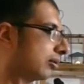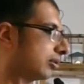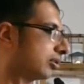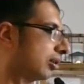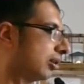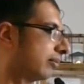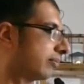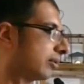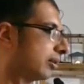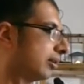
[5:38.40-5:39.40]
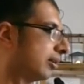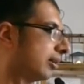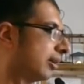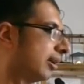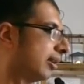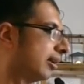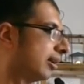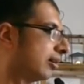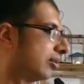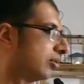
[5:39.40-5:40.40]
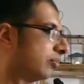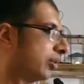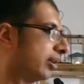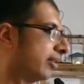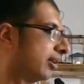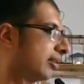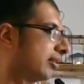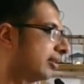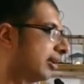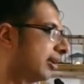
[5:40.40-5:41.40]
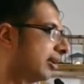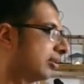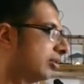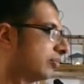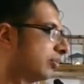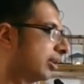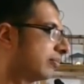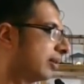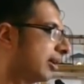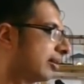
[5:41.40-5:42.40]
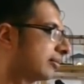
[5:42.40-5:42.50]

Stop. And now you breathe in and you bring it back.